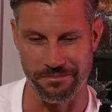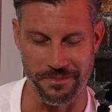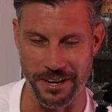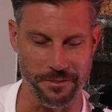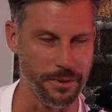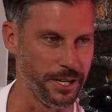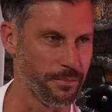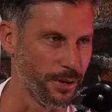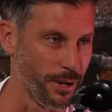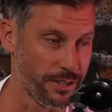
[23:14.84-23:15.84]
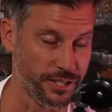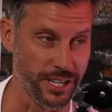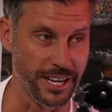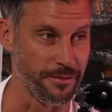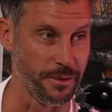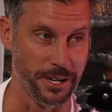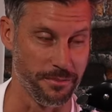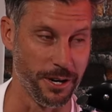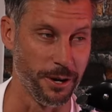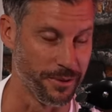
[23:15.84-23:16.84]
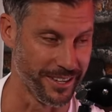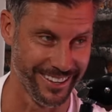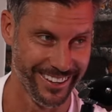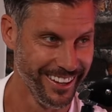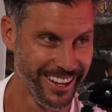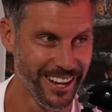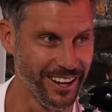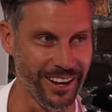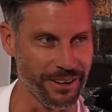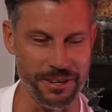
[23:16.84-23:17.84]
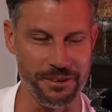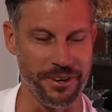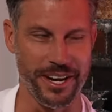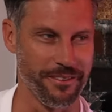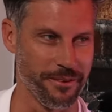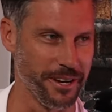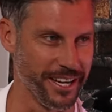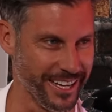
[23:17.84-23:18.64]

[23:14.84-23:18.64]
never been to Perth, she'd never been to Melbourne. Like, we were never meeting